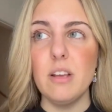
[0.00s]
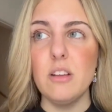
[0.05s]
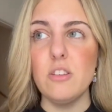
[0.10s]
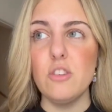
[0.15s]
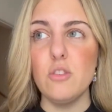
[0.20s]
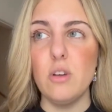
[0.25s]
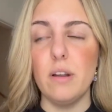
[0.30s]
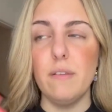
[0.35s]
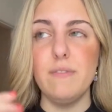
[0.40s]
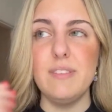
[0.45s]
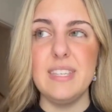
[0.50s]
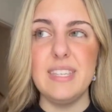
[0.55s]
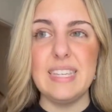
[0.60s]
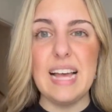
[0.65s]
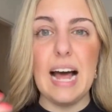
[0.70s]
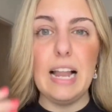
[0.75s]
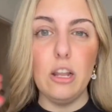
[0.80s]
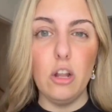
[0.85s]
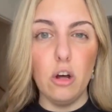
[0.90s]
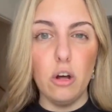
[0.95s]
sort of
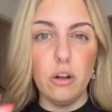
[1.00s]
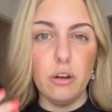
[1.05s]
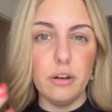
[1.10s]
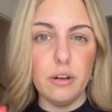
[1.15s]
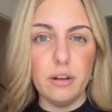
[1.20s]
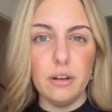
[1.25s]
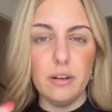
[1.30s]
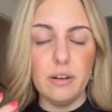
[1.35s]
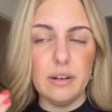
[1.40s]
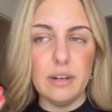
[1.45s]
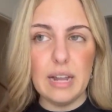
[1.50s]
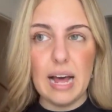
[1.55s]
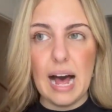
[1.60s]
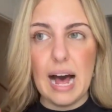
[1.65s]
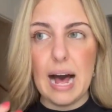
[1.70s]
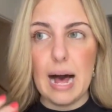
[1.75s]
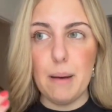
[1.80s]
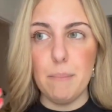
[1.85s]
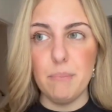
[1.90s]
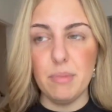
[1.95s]
salon,
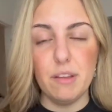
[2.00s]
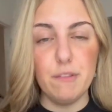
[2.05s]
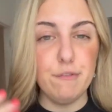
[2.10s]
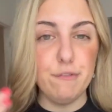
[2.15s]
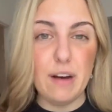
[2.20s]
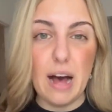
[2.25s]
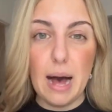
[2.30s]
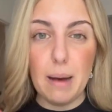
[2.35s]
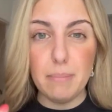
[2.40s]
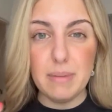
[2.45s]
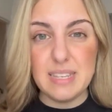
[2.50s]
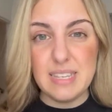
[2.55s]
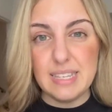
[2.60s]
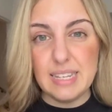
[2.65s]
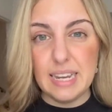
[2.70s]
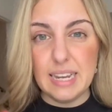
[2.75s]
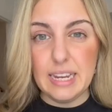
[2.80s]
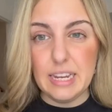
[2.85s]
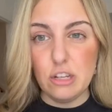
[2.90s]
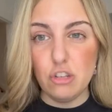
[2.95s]

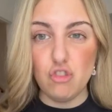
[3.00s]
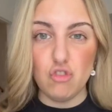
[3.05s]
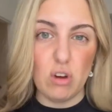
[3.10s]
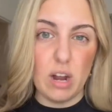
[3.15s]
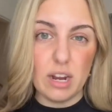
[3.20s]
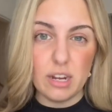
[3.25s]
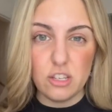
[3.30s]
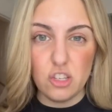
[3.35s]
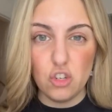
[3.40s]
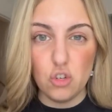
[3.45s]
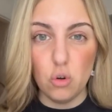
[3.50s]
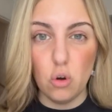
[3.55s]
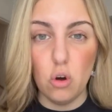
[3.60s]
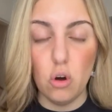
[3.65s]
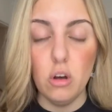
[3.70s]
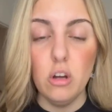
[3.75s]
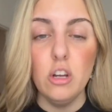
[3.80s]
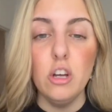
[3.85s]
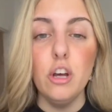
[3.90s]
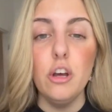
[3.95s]
pharmacy, drugstore,